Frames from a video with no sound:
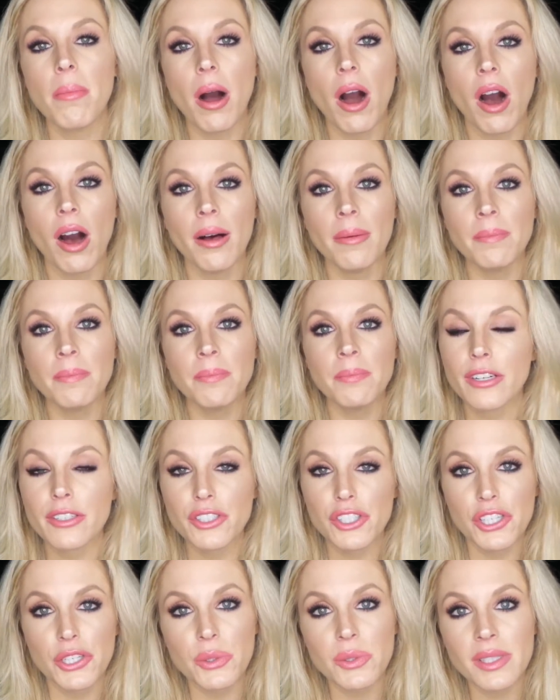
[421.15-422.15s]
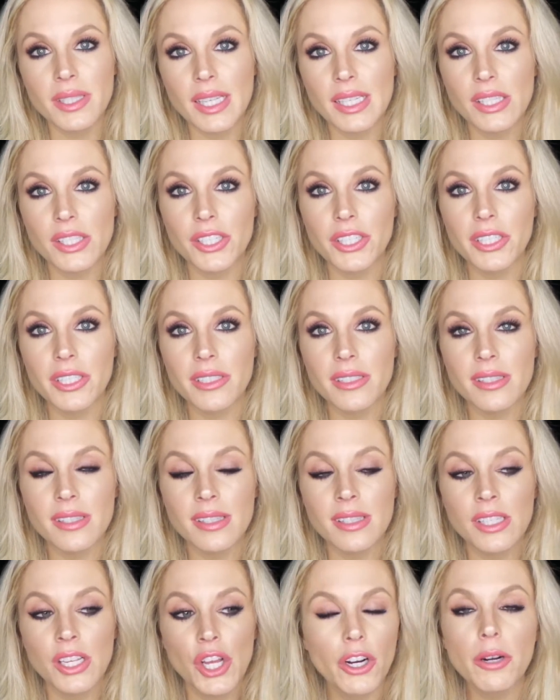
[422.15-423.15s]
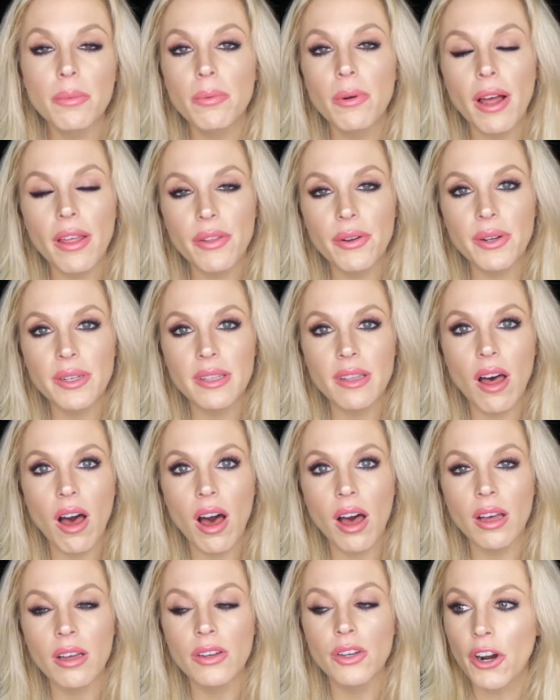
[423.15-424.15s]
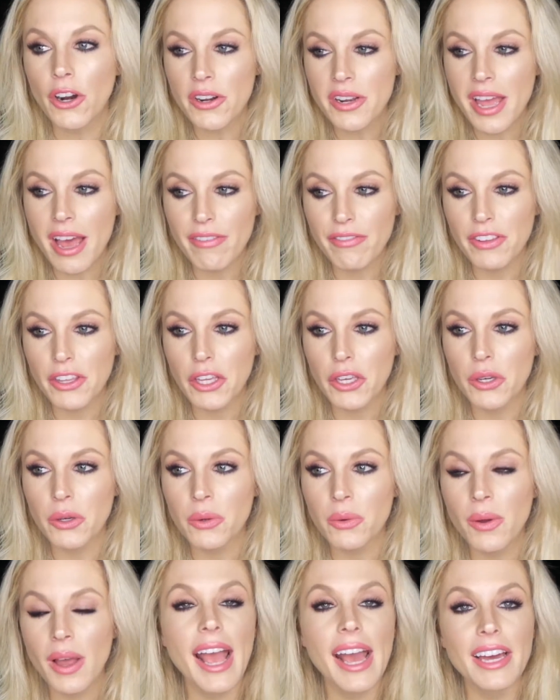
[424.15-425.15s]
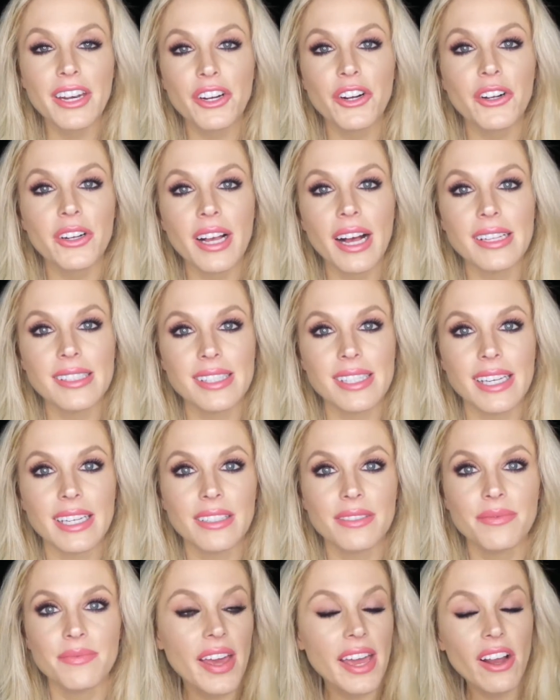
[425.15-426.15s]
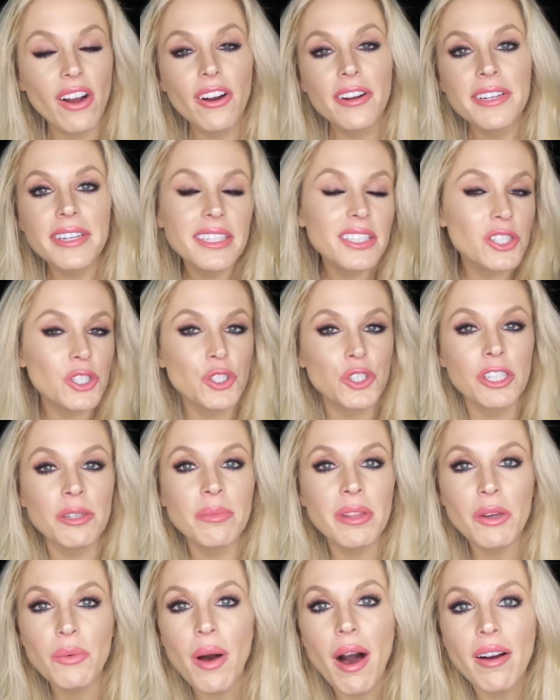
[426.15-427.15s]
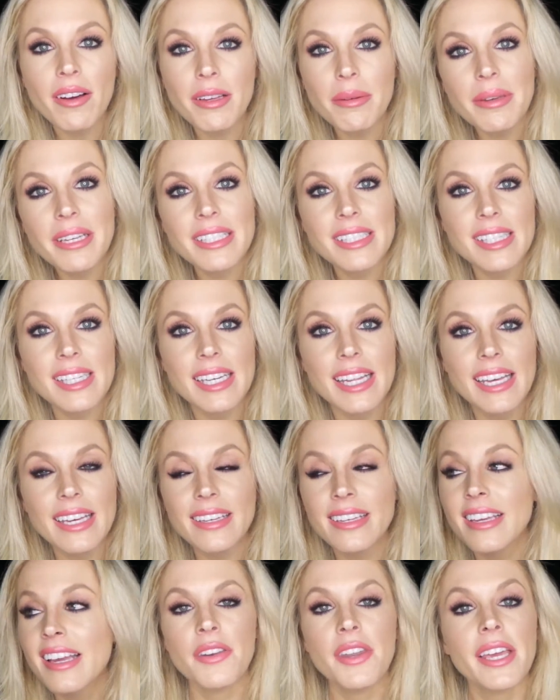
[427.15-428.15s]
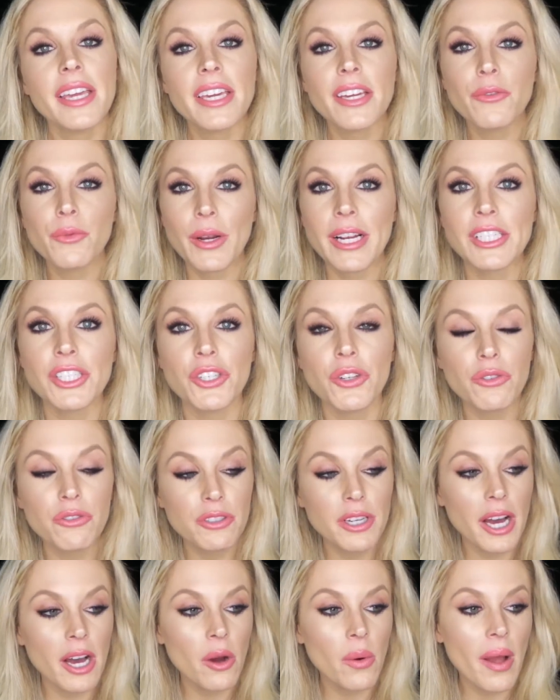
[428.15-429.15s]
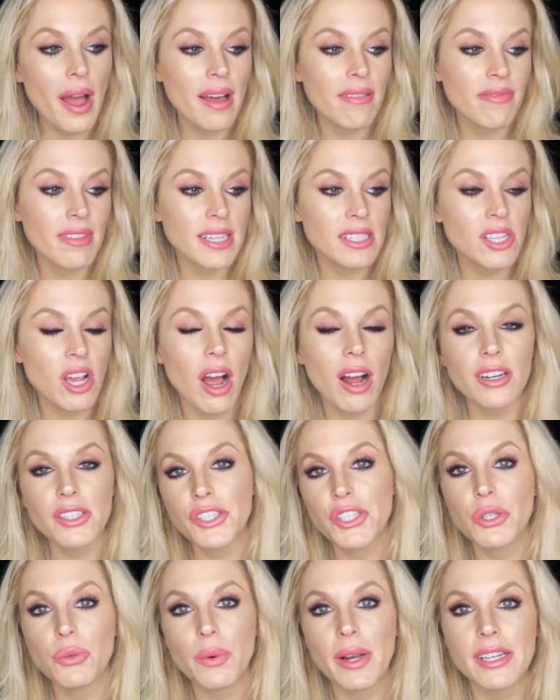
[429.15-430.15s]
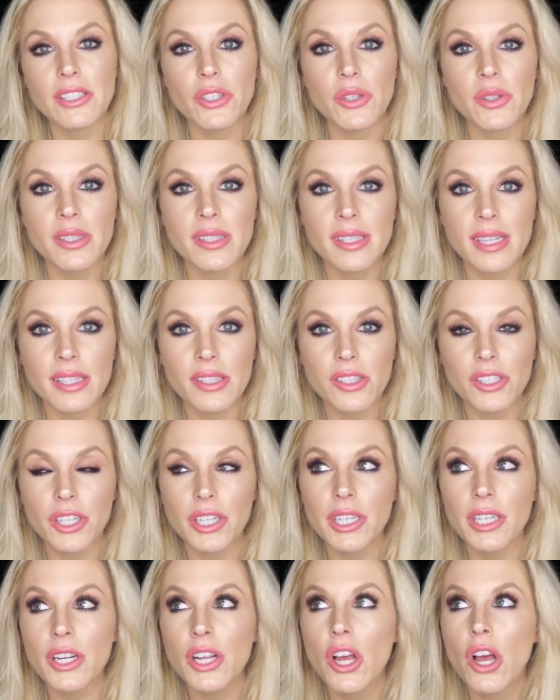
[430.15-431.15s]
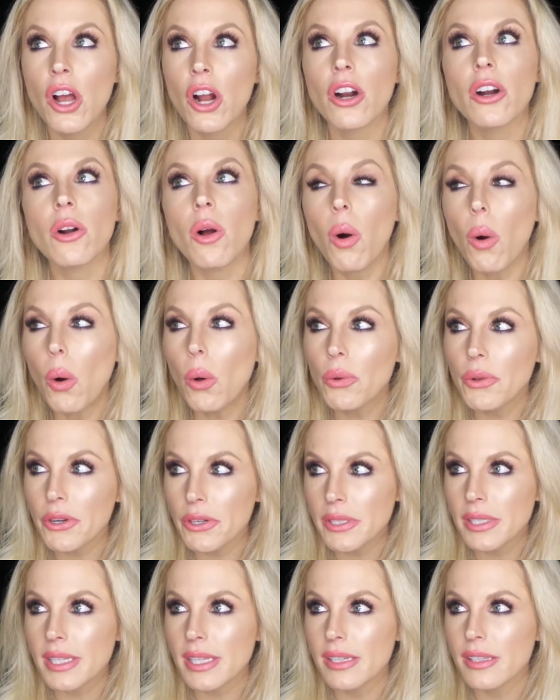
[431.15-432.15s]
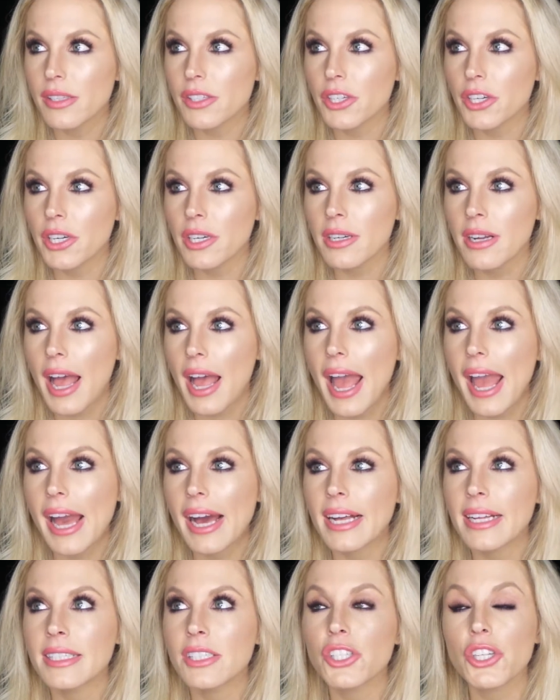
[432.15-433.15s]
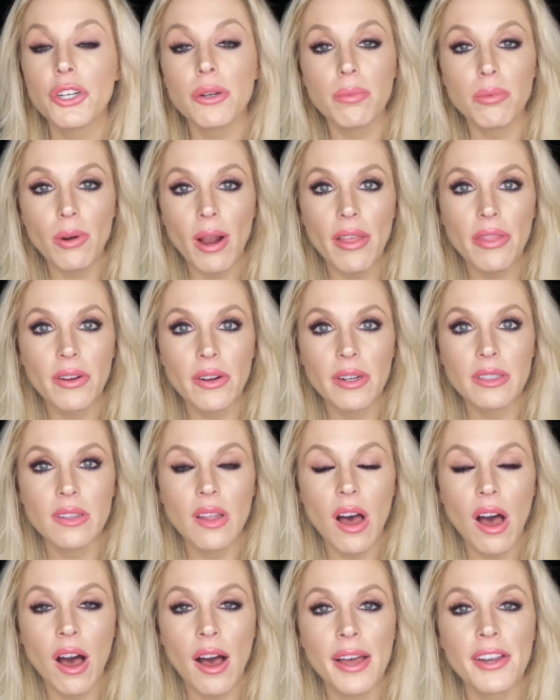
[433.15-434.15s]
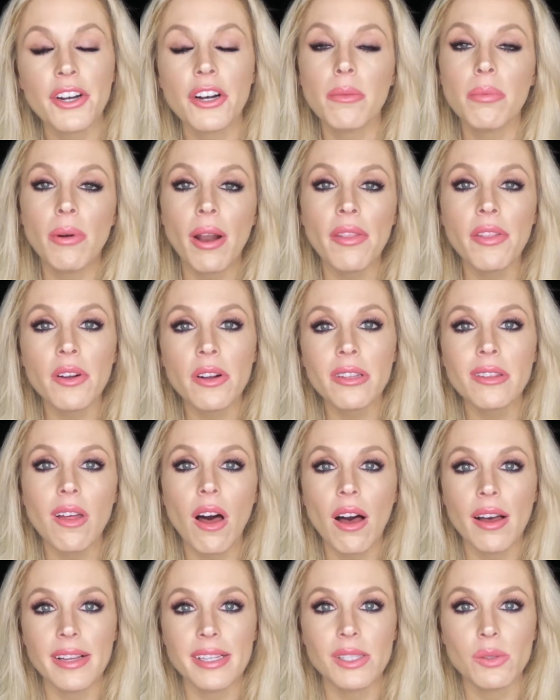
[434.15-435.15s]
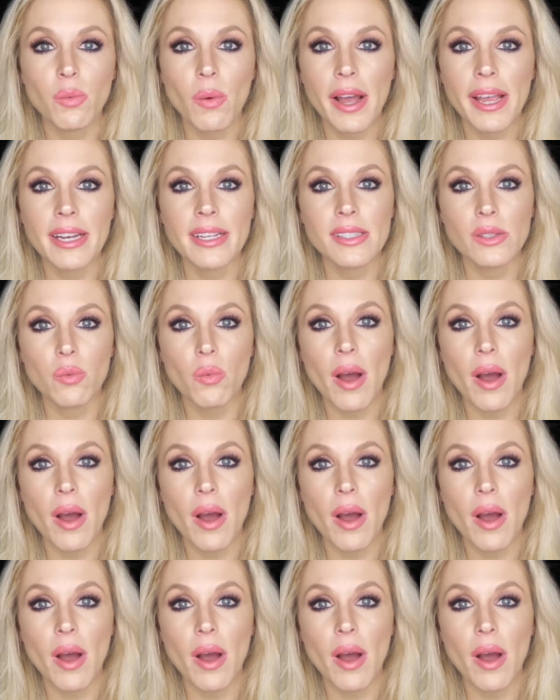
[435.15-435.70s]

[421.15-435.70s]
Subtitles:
mom, her 2 sisters, her brother-in-law, her nephew, and her cousin. They are extremely welcoming to Nick. Nick and Rachel go and they talk to Rachel's sister, her older sister, and her brother-in-law, and her brother-in-law is white as